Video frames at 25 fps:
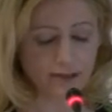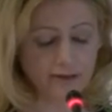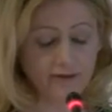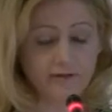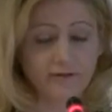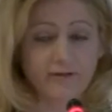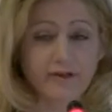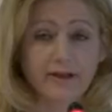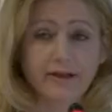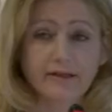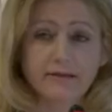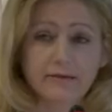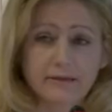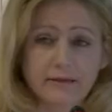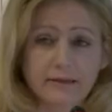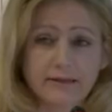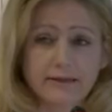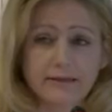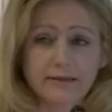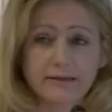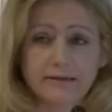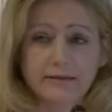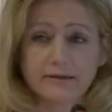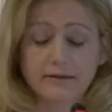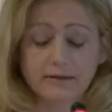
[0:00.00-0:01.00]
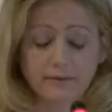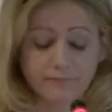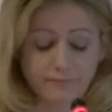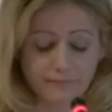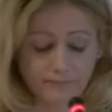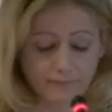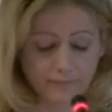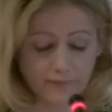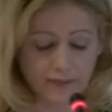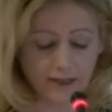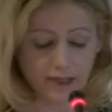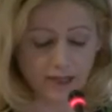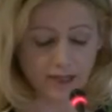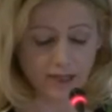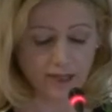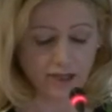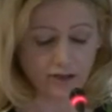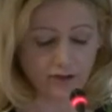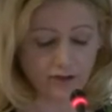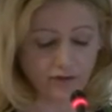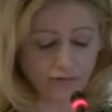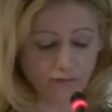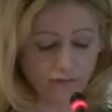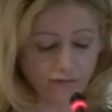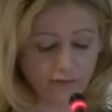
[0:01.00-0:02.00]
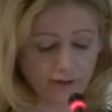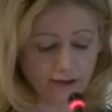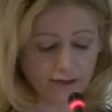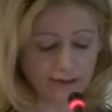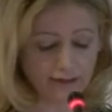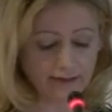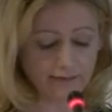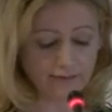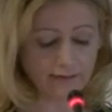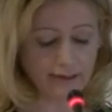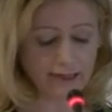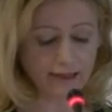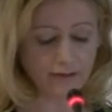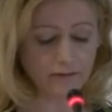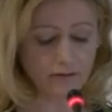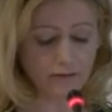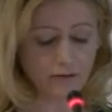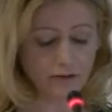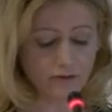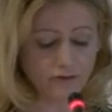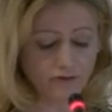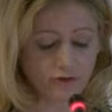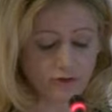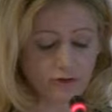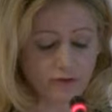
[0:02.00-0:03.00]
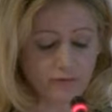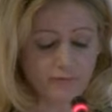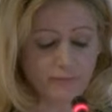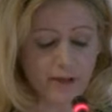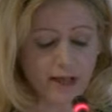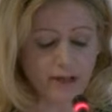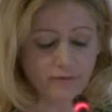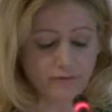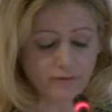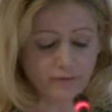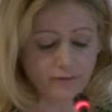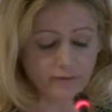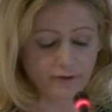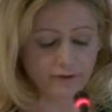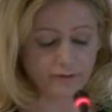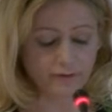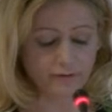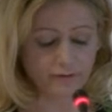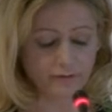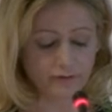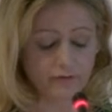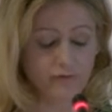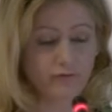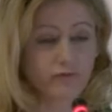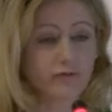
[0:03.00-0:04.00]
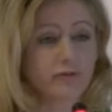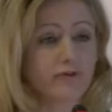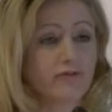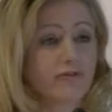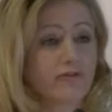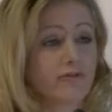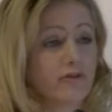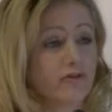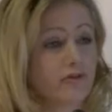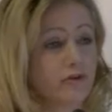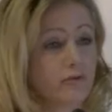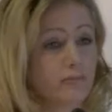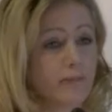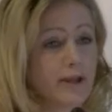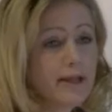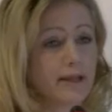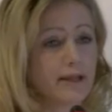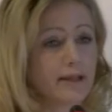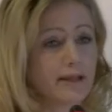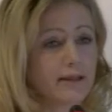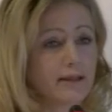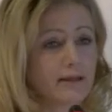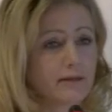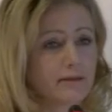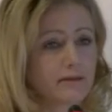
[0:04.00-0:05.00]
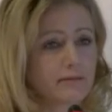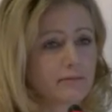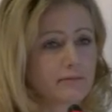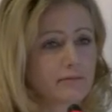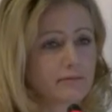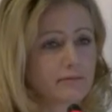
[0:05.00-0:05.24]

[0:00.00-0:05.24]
Secondly, defining the ecological boundaries for decision making.